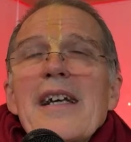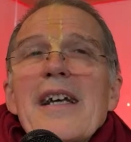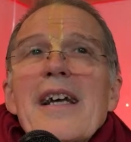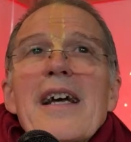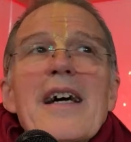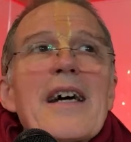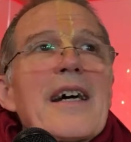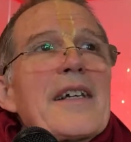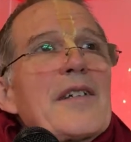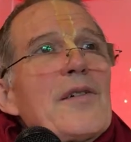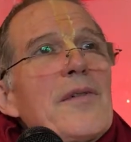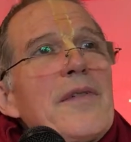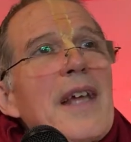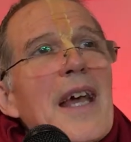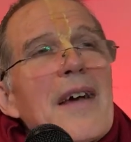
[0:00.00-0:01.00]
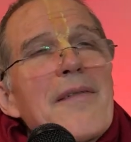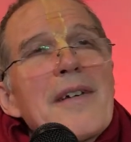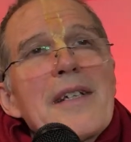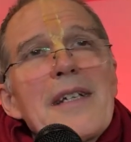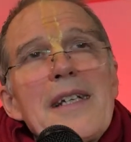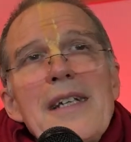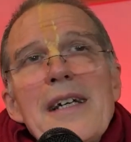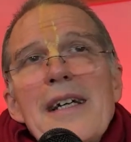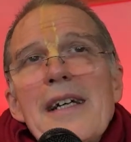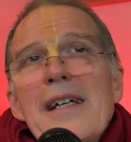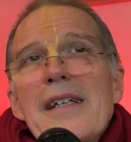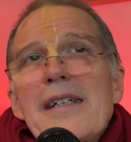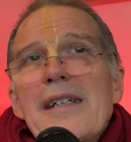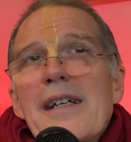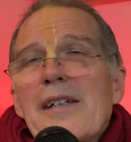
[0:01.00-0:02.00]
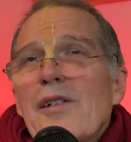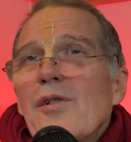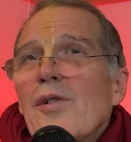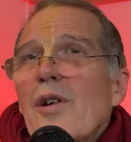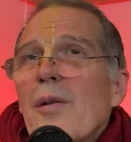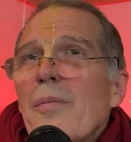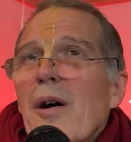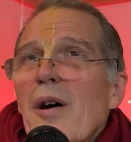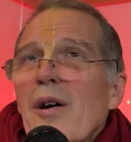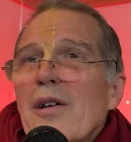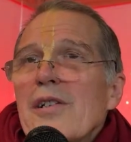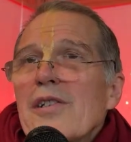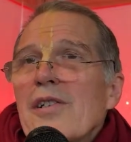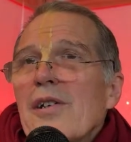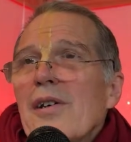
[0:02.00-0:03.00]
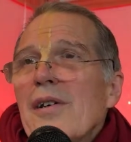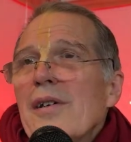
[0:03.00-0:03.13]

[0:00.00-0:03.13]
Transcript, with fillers: Uh, do we have it here in Europe also?